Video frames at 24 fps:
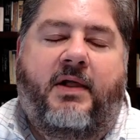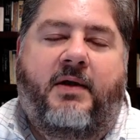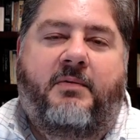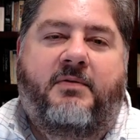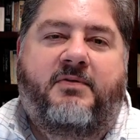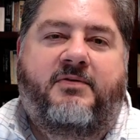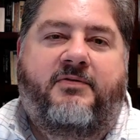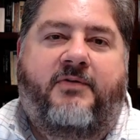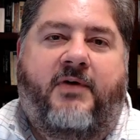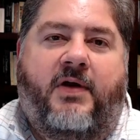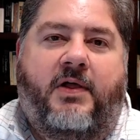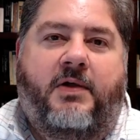I was
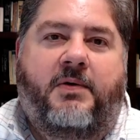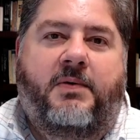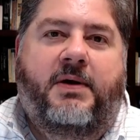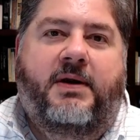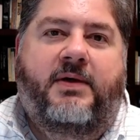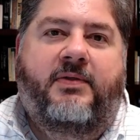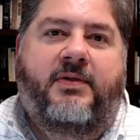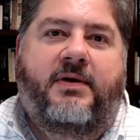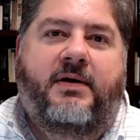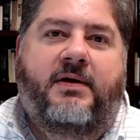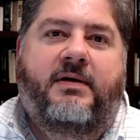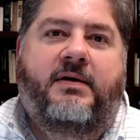
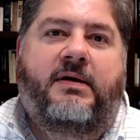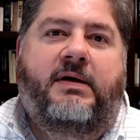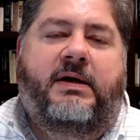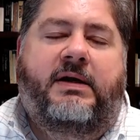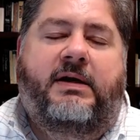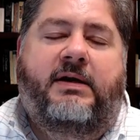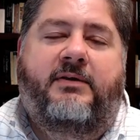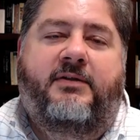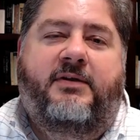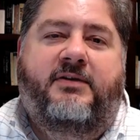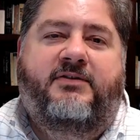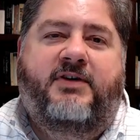following the,
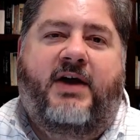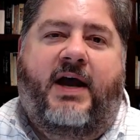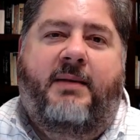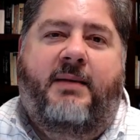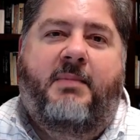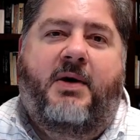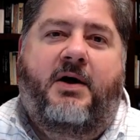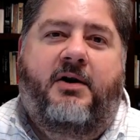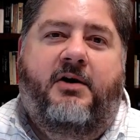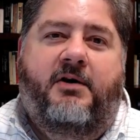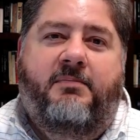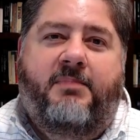the
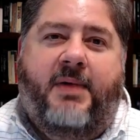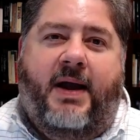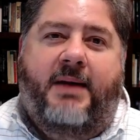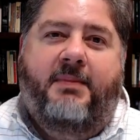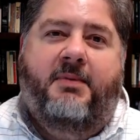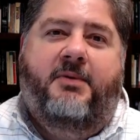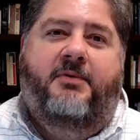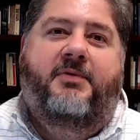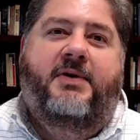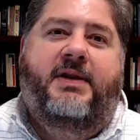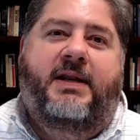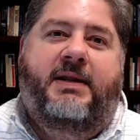time-honored
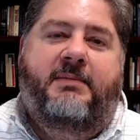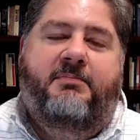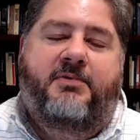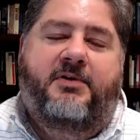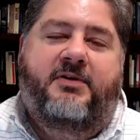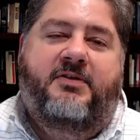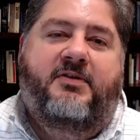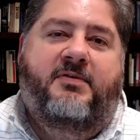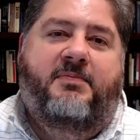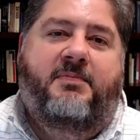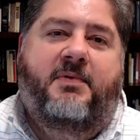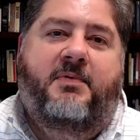Bible reading
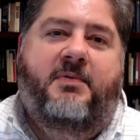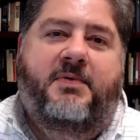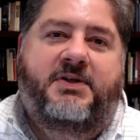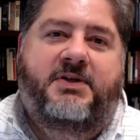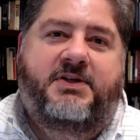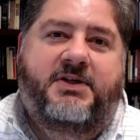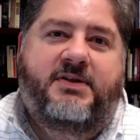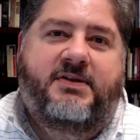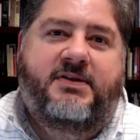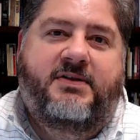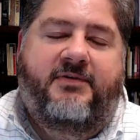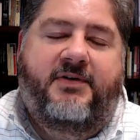principle, which
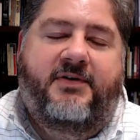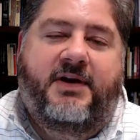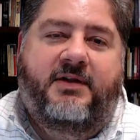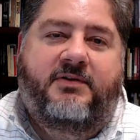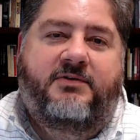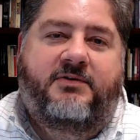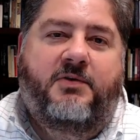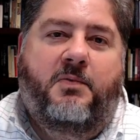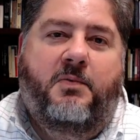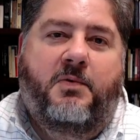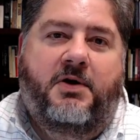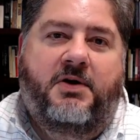is if you get
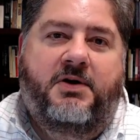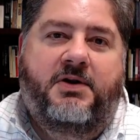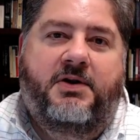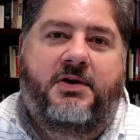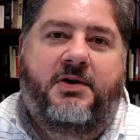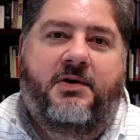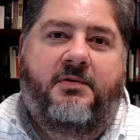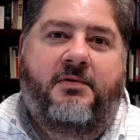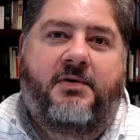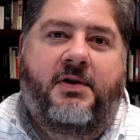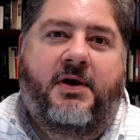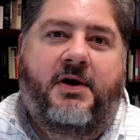to a word you
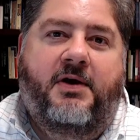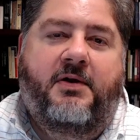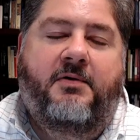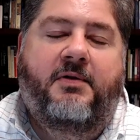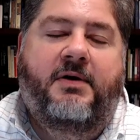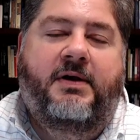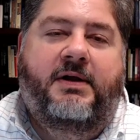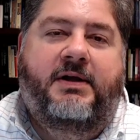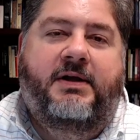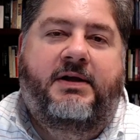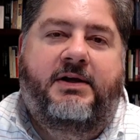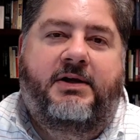don't know,
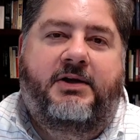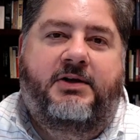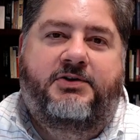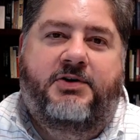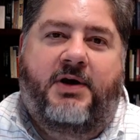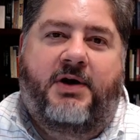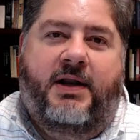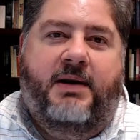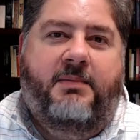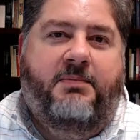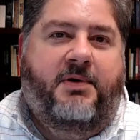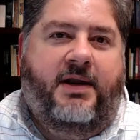you
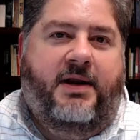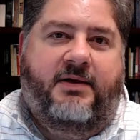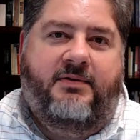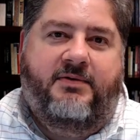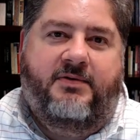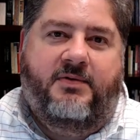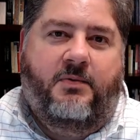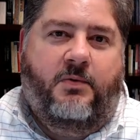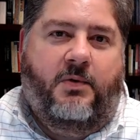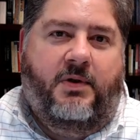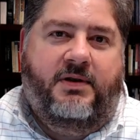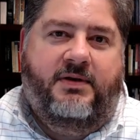try to pronounce
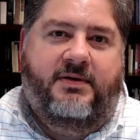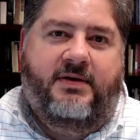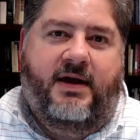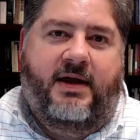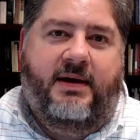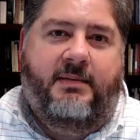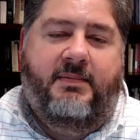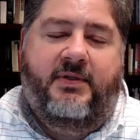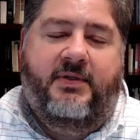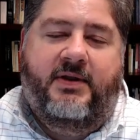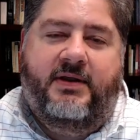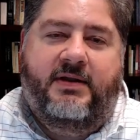it one
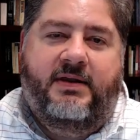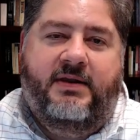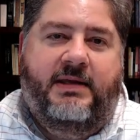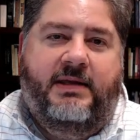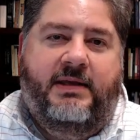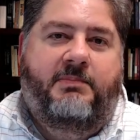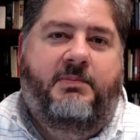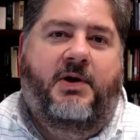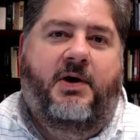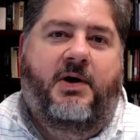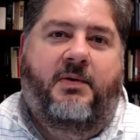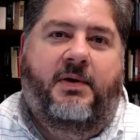time and then
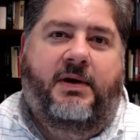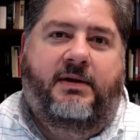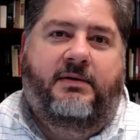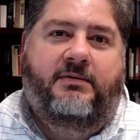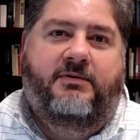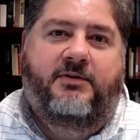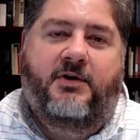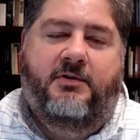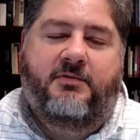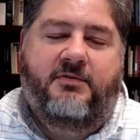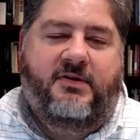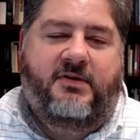keep going.
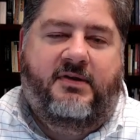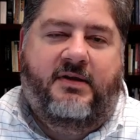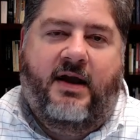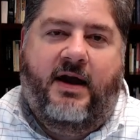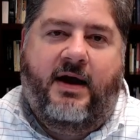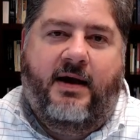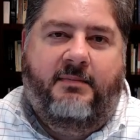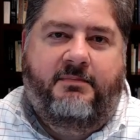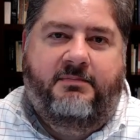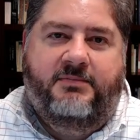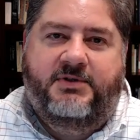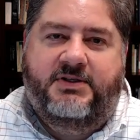Don't
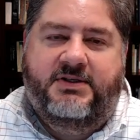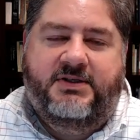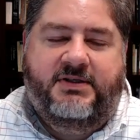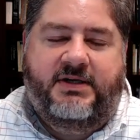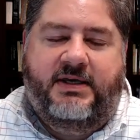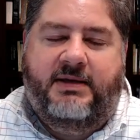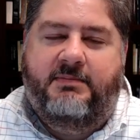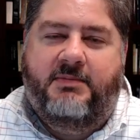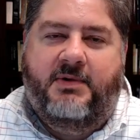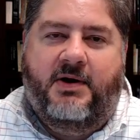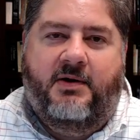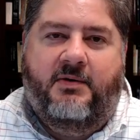stop. Just
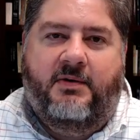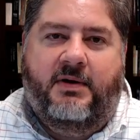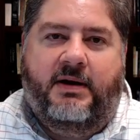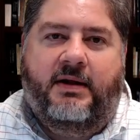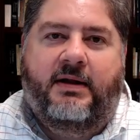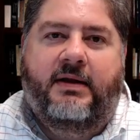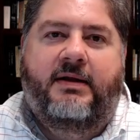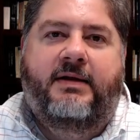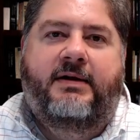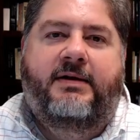keep going.